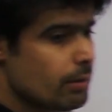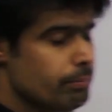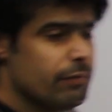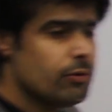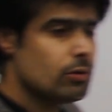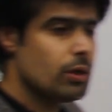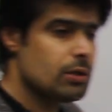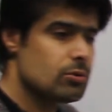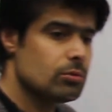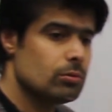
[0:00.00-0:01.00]
Before going
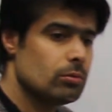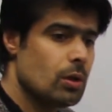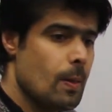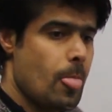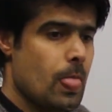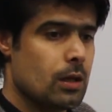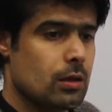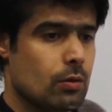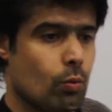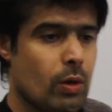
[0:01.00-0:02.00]
to
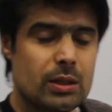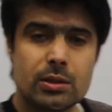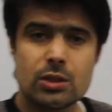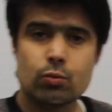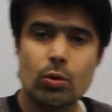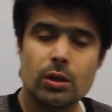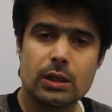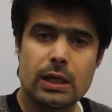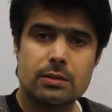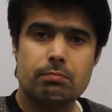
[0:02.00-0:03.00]
what this world
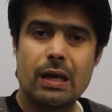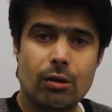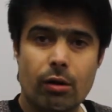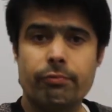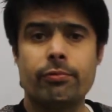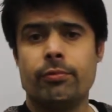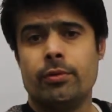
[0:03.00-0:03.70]
is made of,